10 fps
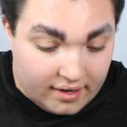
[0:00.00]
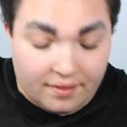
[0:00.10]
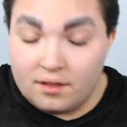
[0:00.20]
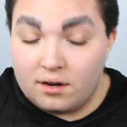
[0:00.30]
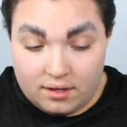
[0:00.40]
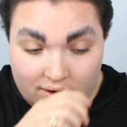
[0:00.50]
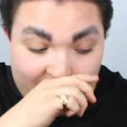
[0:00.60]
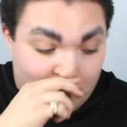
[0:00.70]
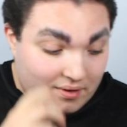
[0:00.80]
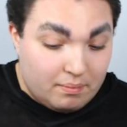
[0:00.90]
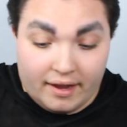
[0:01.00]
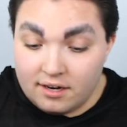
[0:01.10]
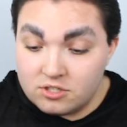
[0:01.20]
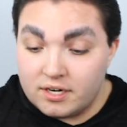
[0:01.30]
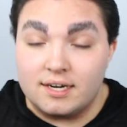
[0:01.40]
right, and then I'm gonna go in with my
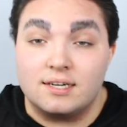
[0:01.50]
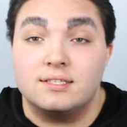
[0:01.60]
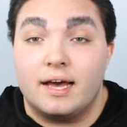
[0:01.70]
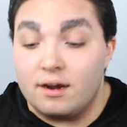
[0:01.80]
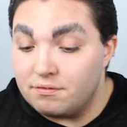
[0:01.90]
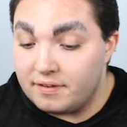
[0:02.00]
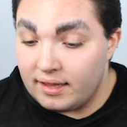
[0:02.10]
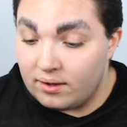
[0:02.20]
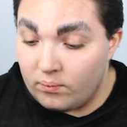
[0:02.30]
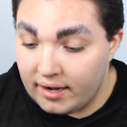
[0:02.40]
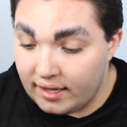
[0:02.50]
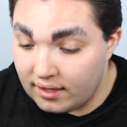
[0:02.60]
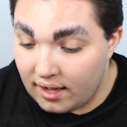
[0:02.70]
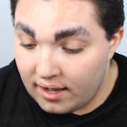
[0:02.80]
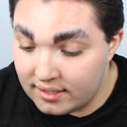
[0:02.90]
hairdryer because I don't feel like waiting
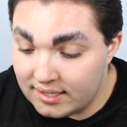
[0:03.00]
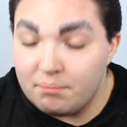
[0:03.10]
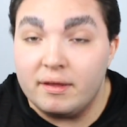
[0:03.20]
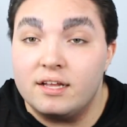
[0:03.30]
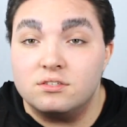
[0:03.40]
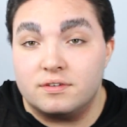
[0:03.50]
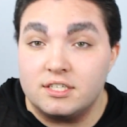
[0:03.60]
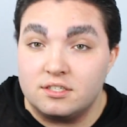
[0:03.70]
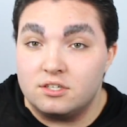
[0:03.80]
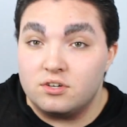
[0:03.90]
10 minutes for each to